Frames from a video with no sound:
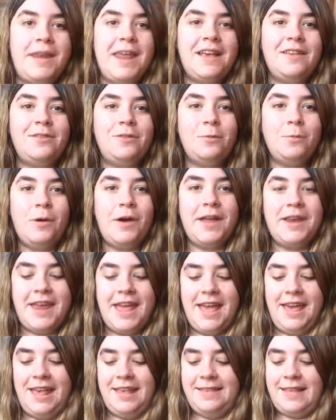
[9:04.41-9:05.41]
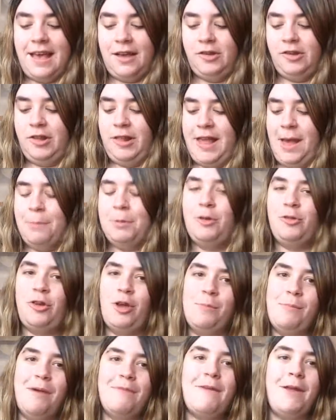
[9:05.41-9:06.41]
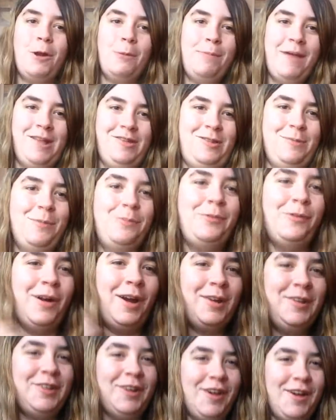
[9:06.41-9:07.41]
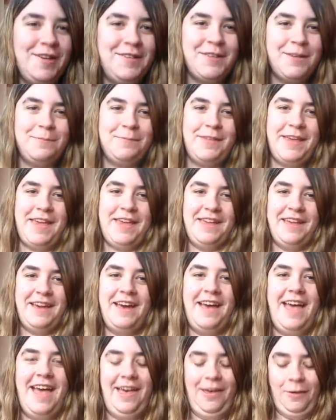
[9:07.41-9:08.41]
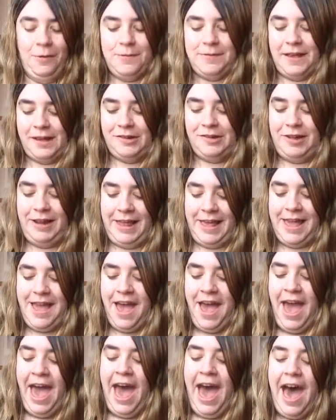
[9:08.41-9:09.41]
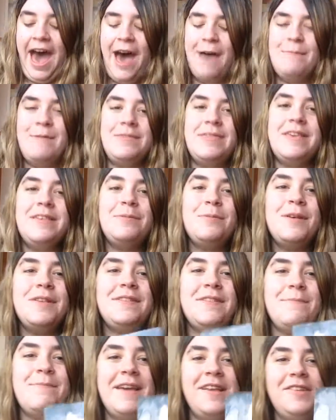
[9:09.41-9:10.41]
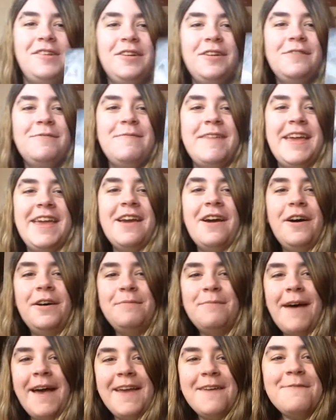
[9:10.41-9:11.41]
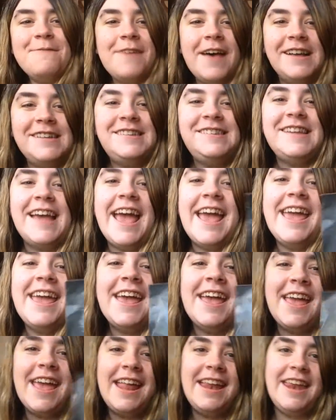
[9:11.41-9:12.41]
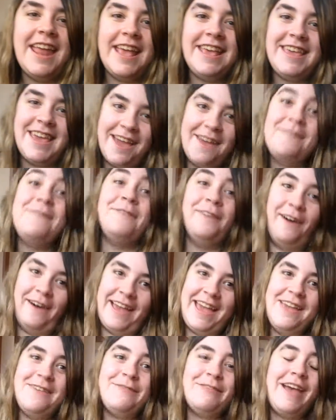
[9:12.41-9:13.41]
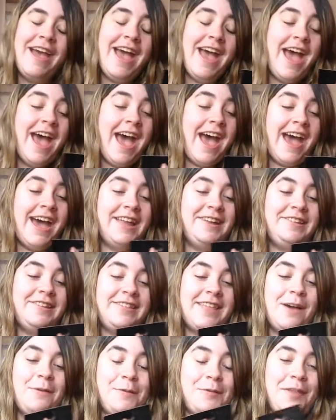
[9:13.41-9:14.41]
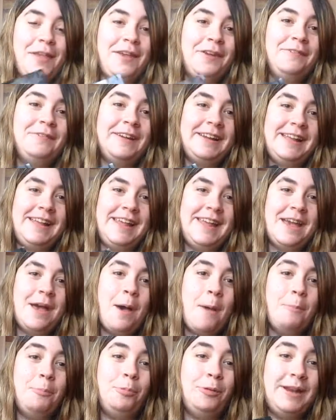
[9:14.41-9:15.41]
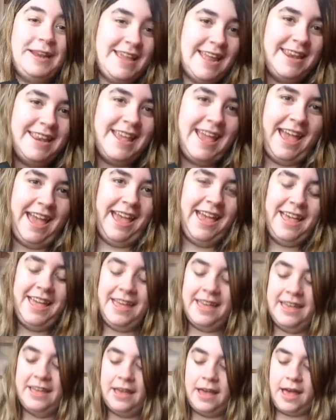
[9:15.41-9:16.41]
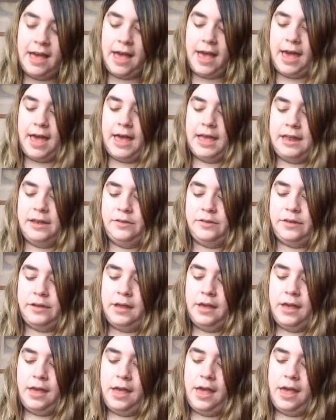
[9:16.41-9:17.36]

my next one is actually, I'm going to show you my final picture before I show you something else actually. This was the picture of me on my first day in year 5, and that was like a really brilliant year. And